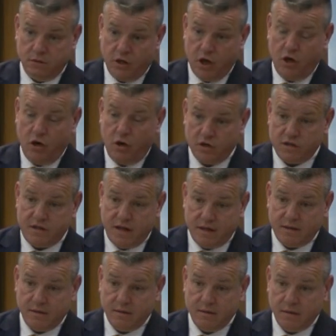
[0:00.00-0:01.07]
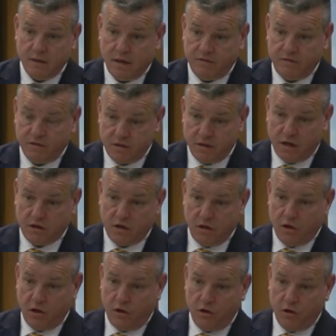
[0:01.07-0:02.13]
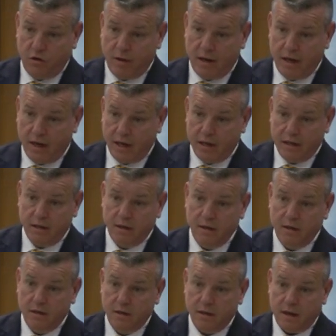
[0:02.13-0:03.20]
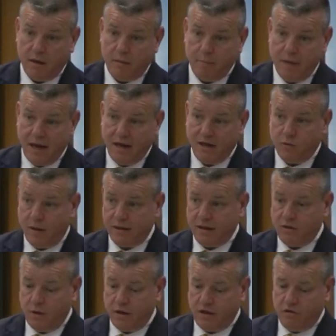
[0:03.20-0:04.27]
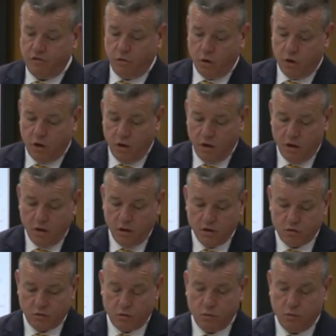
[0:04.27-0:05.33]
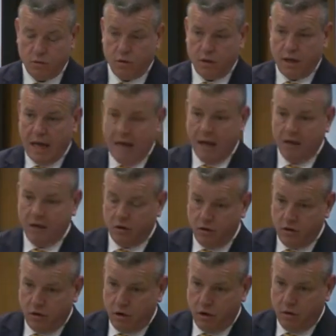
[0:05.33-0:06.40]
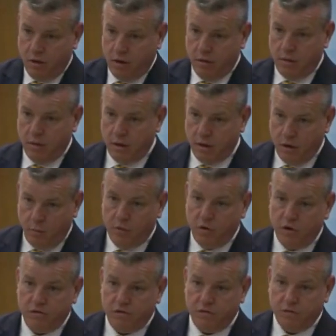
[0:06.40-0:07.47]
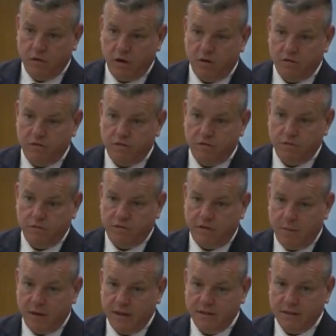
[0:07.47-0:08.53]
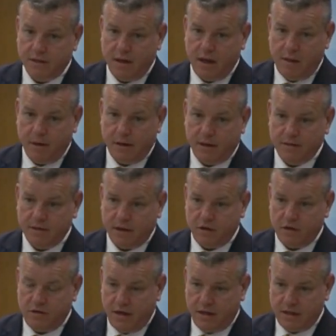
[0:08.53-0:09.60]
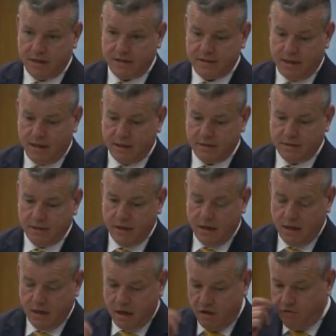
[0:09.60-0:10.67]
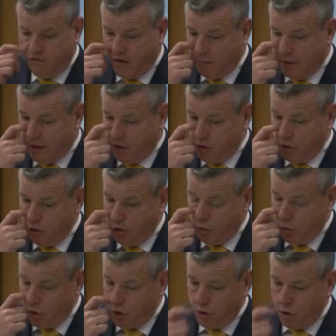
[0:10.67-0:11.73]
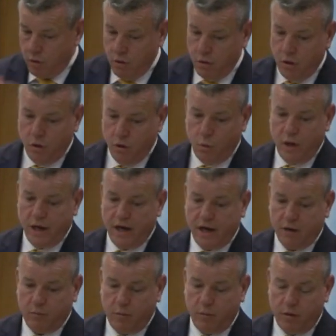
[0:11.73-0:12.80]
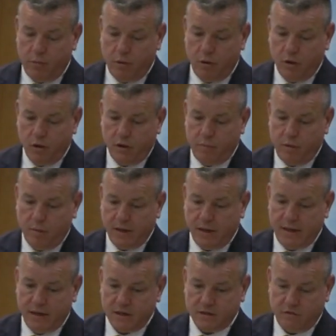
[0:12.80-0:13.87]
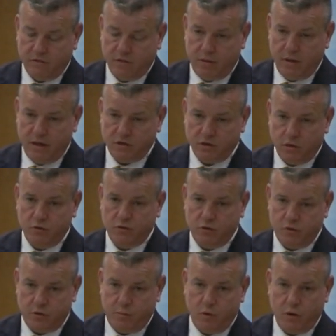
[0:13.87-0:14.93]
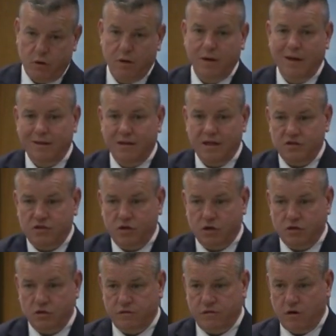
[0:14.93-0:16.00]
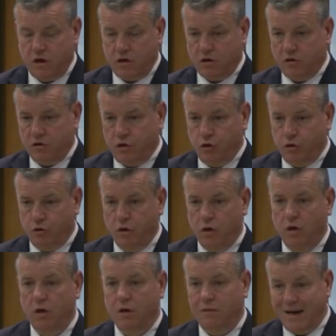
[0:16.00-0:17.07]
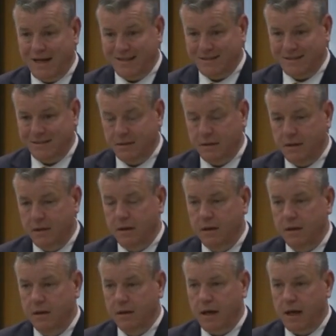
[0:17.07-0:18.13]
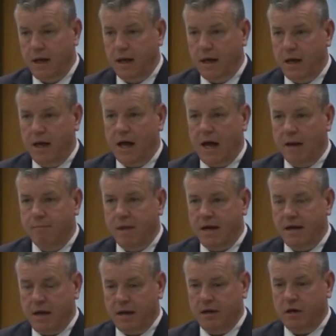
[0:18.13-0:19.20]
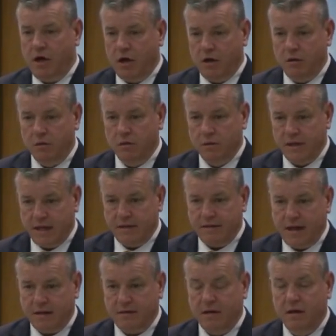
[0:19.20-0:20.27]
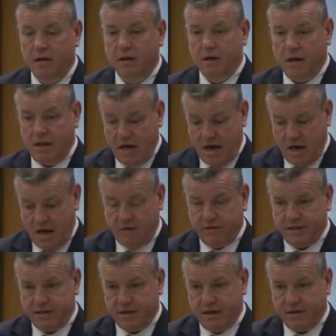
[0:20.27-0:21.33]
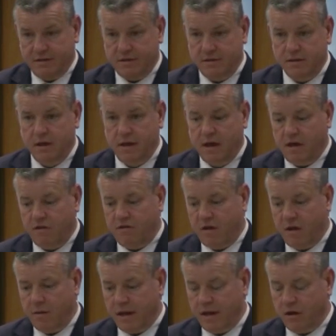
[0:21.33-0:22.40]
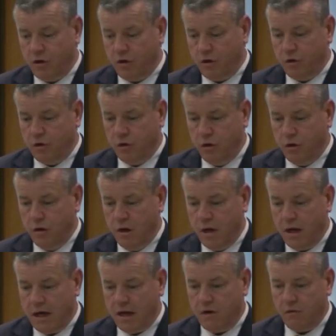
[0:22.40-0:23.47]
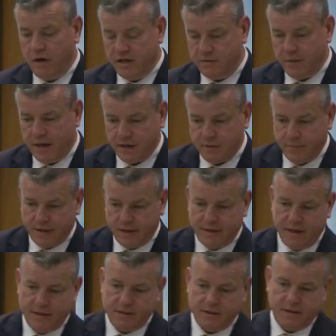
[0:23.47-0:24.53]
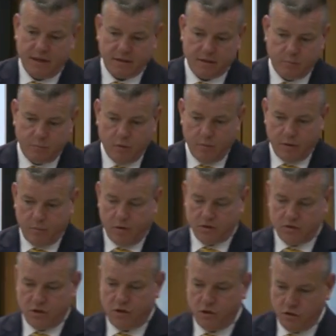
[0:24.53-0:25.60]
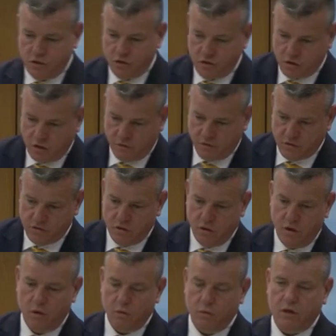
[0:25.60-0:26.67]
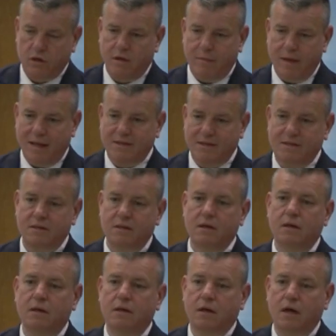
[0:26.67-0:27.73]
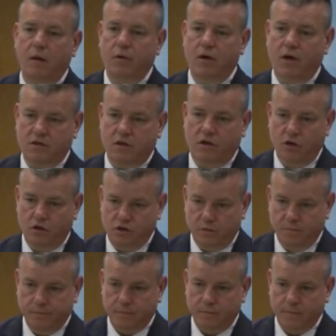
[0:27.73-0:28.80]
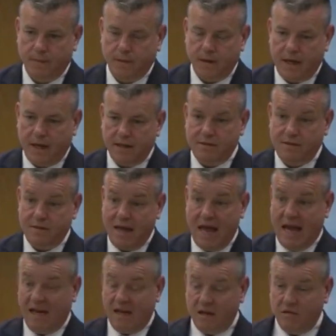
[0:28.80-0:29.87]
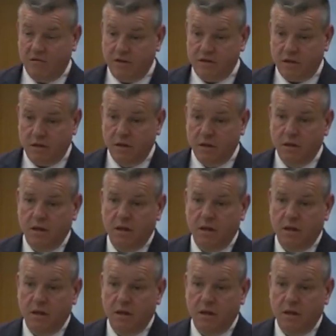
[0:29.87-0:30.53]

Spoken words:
now lost that if it's not concluded by May 2024. So there are a number of families and applicants that could take that challenge. A family who were waiting upon the publication of a police ombudsman's report in discharge of their Article 2 rights and might not now get that, they have a challenge. A family who had a reasonable expectation that the Public Prosecution Service would commence a prosecution against any individual,